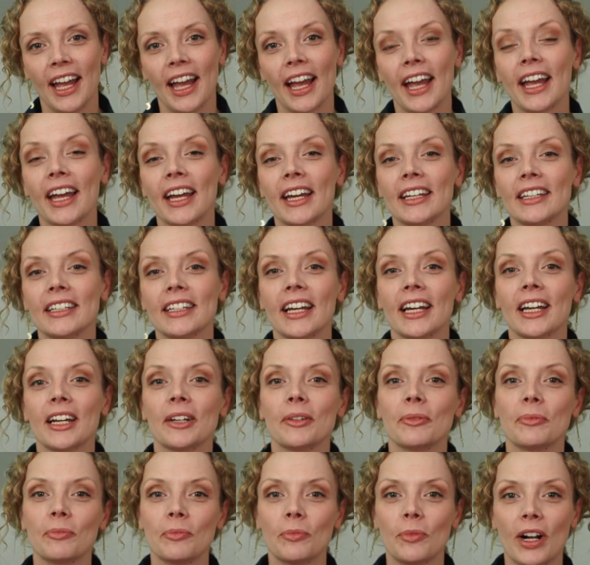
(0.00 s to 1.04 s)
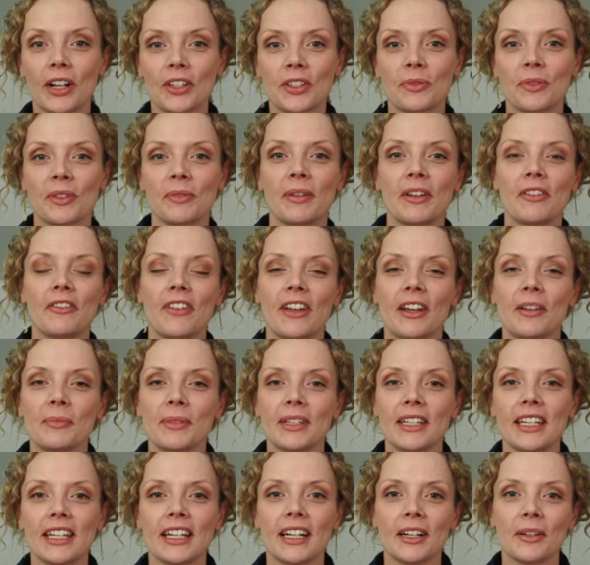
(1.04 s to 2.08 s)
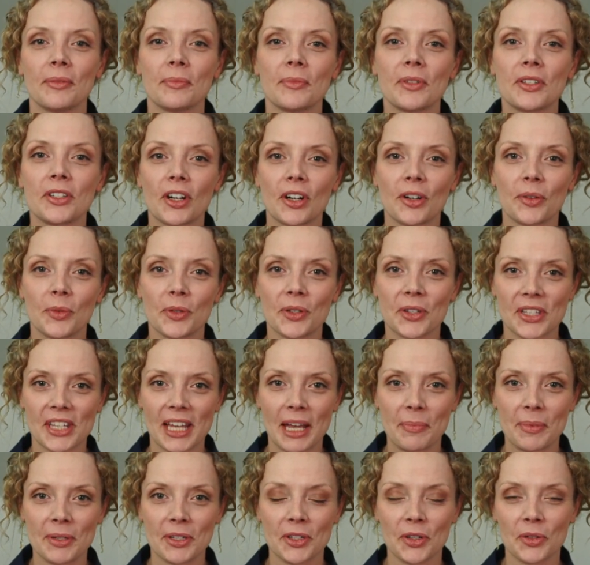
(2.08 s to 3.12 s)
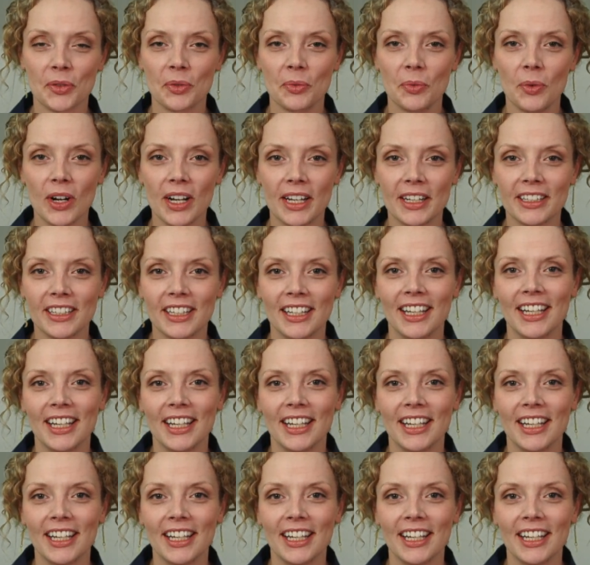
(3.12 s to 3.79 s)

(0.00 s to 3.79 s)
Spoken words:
and I watched with my family Star Wars Episode 1,